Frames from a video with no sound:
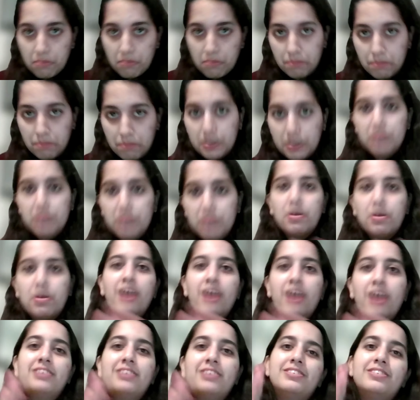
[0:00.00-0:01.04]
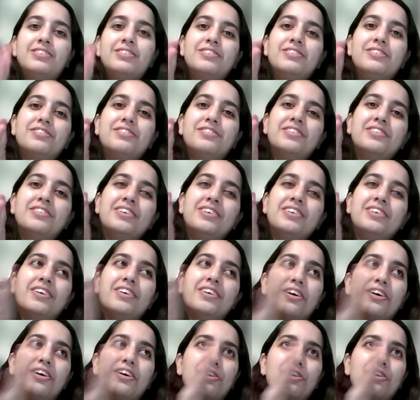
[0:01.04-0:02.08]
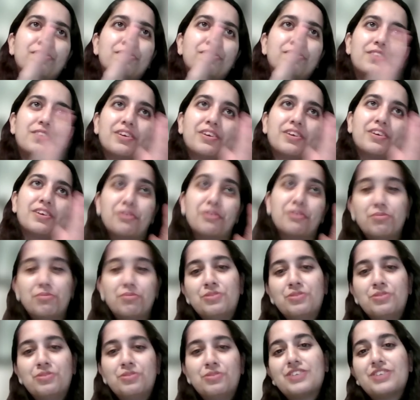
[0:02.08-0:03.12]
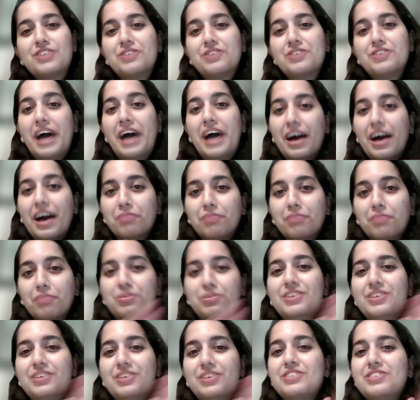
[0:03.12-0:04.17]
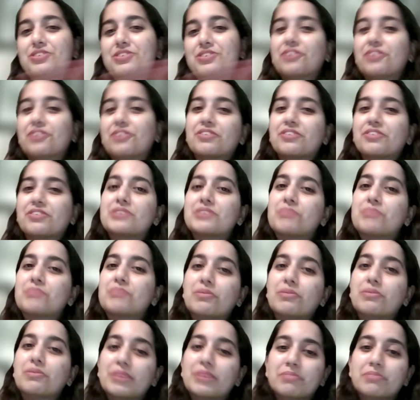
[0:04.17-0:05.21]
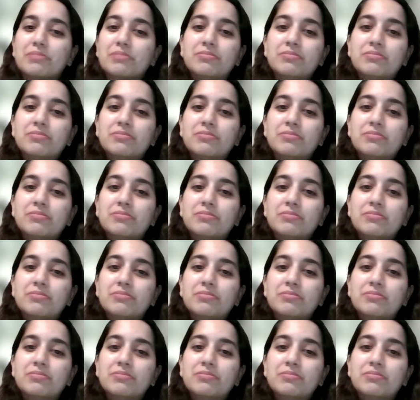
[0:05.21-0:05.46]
Be part of the group who tries to help solve this problem.